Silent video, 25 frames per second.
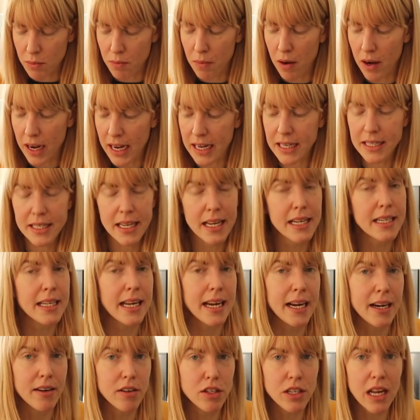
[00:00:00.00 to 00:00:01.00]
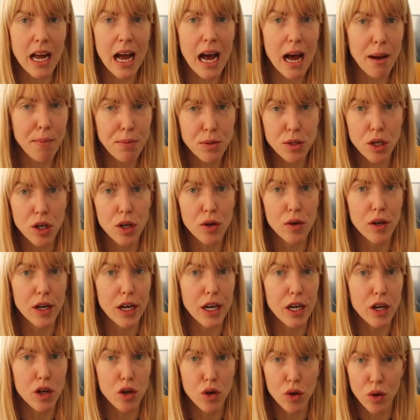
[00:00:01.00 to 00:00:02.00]
My intent here is
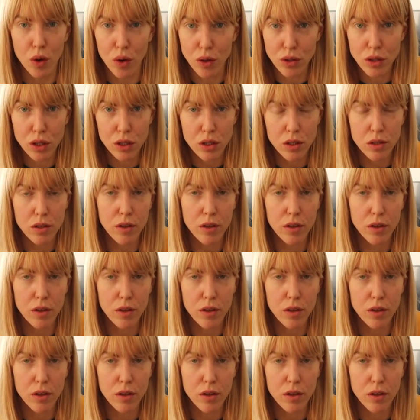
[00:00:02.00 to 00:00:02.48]
absolutely not